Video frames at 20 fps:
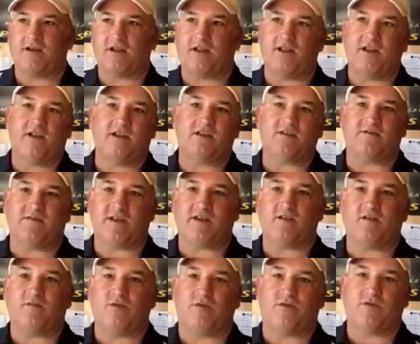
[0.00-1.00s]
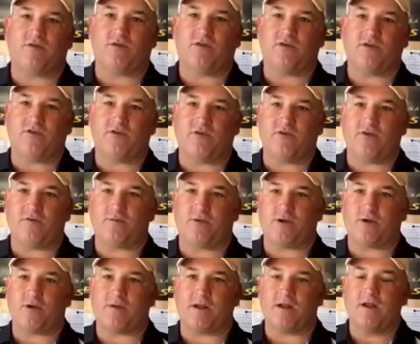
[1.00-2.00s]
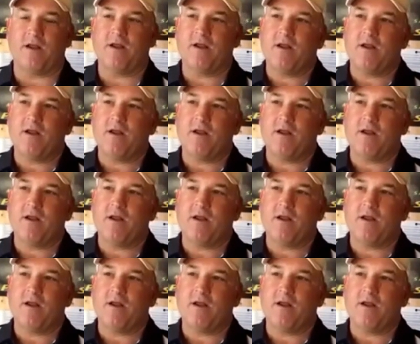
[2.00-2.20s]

and it is available through their tour department.